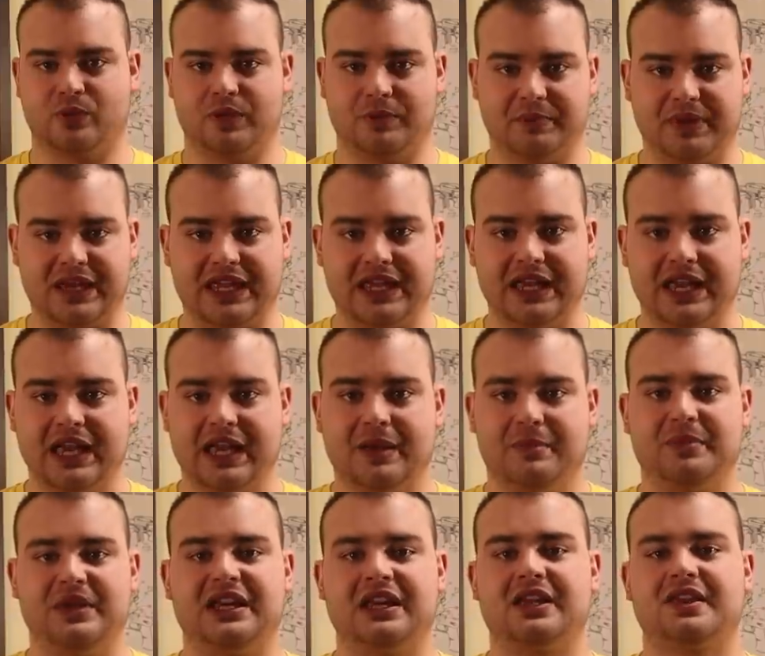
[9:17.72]
will be,
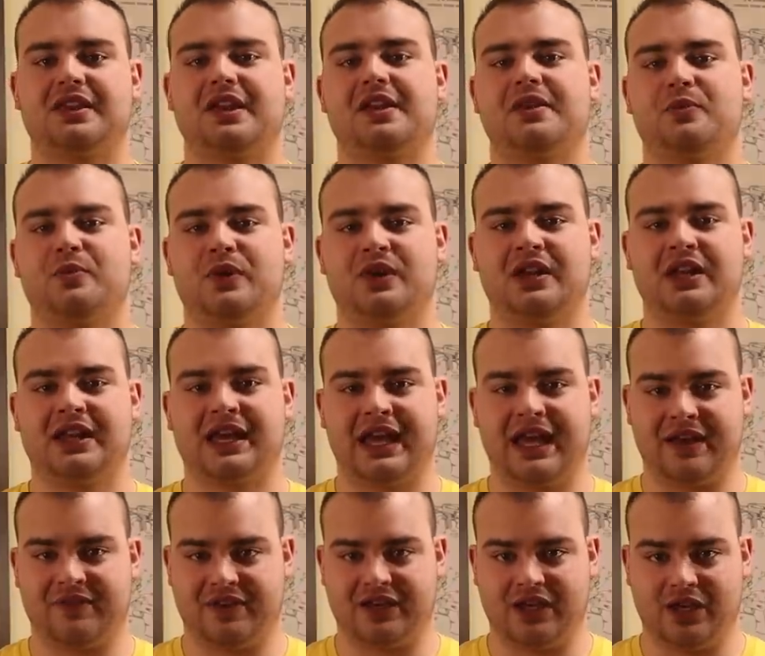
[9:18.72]
meaning that it will
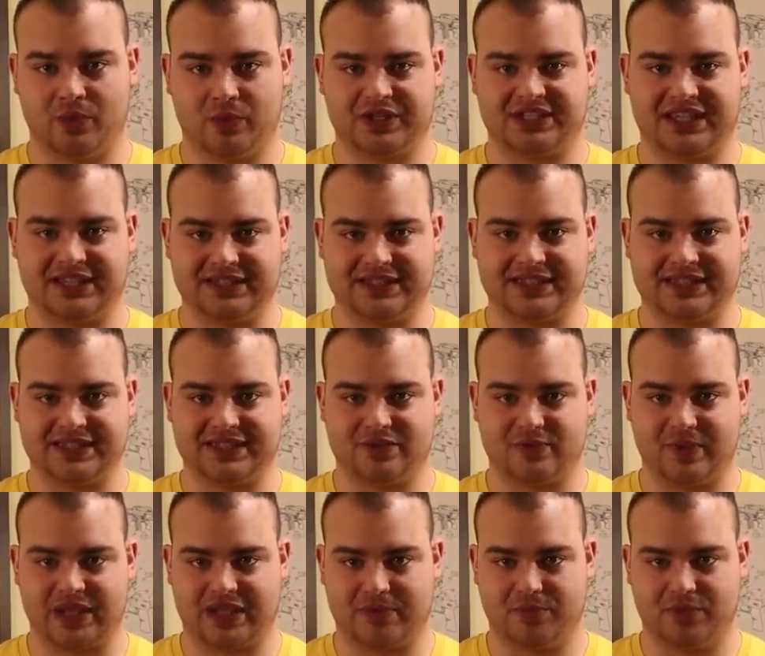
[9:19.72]
have a lower tendency to
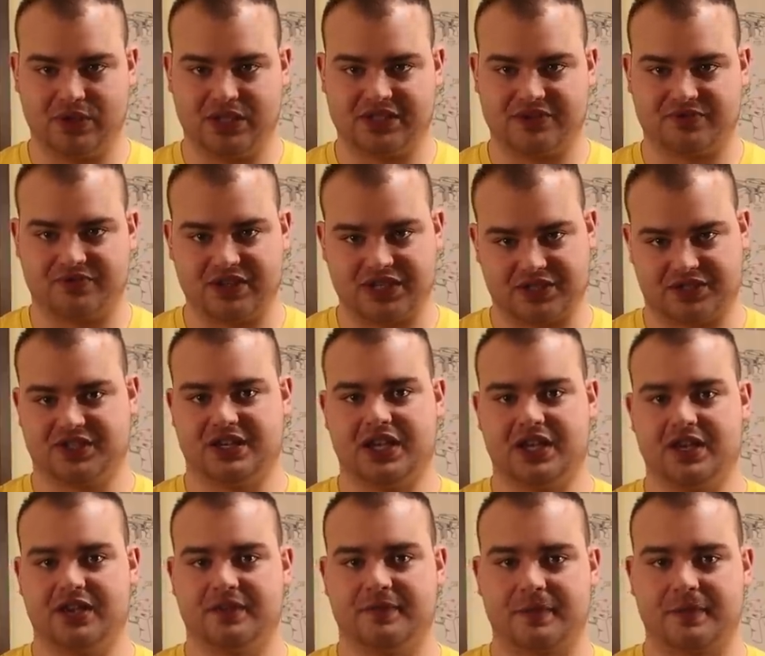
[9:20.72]
make bullets ricochet.